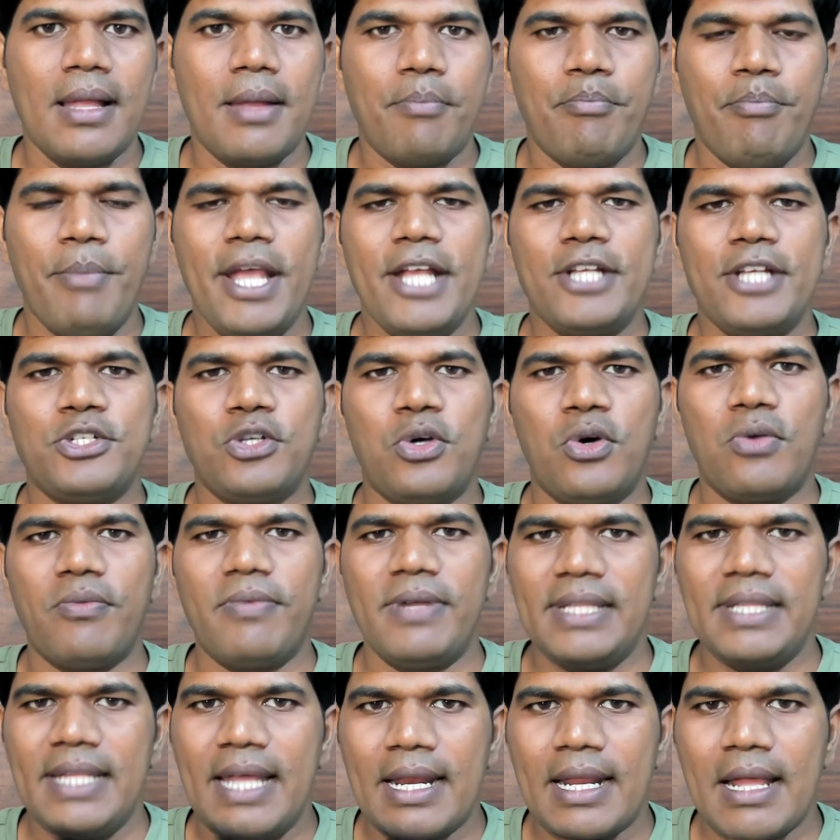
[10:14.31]
make sure
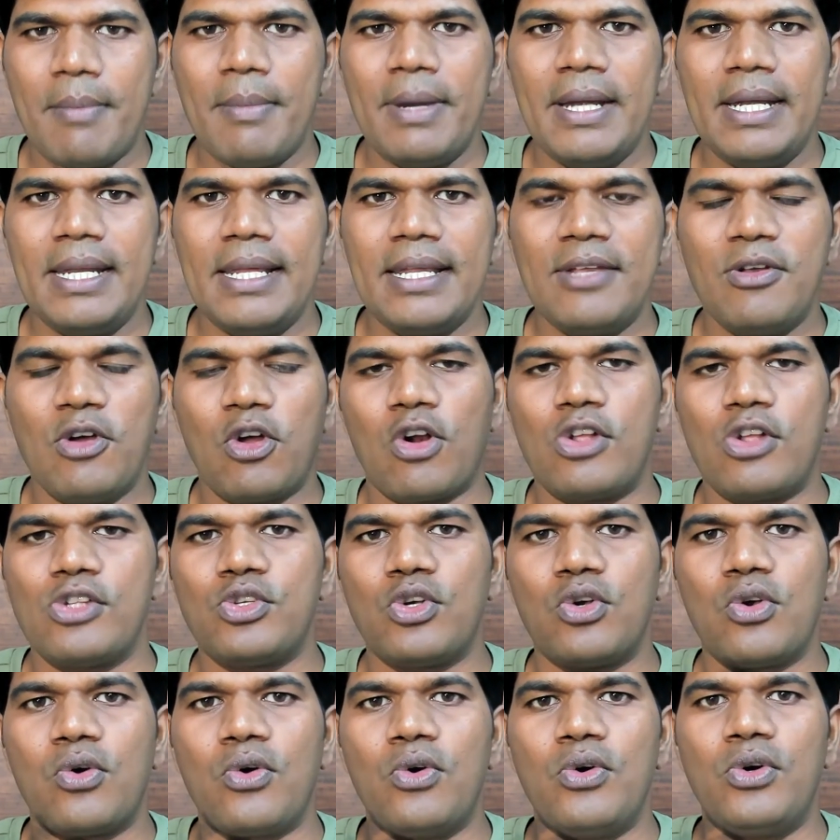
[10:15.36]
when they are commenting, you're
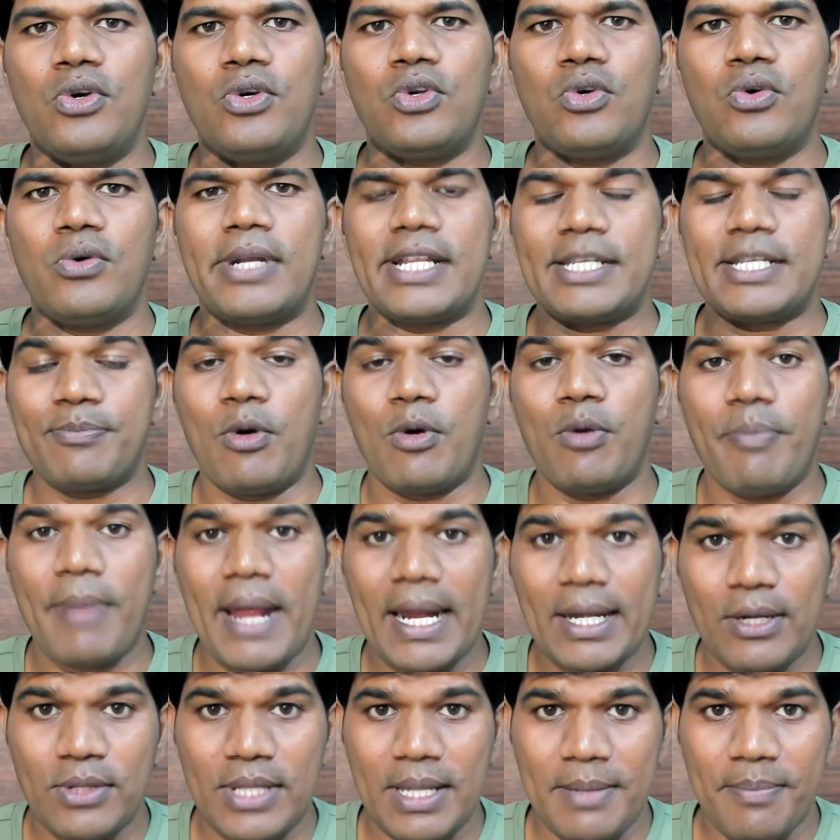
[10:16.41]
also going to respond
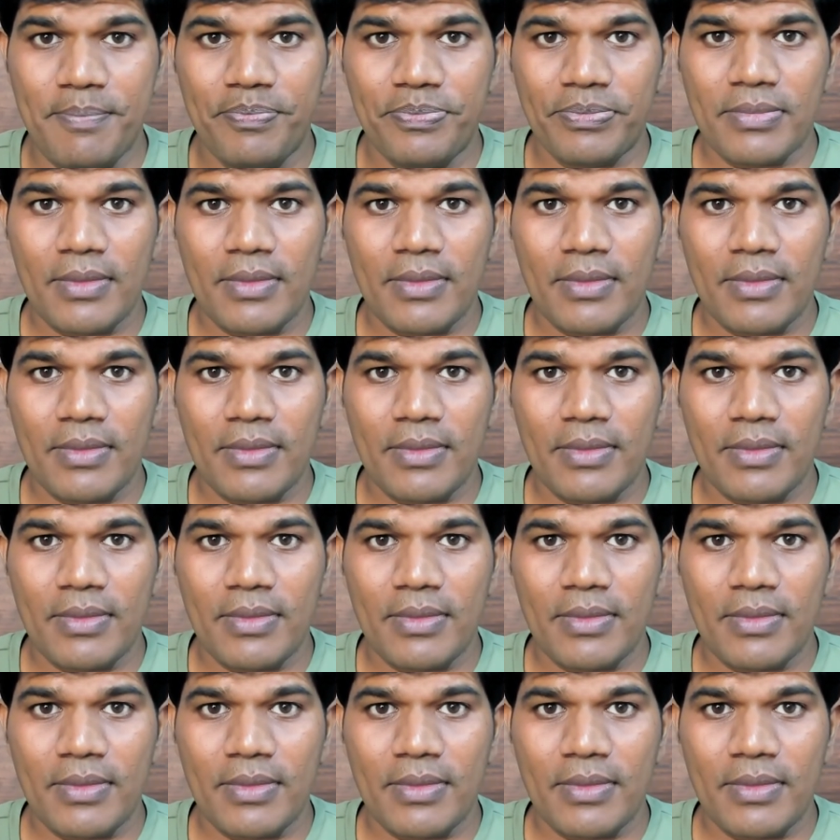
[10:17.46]
back to them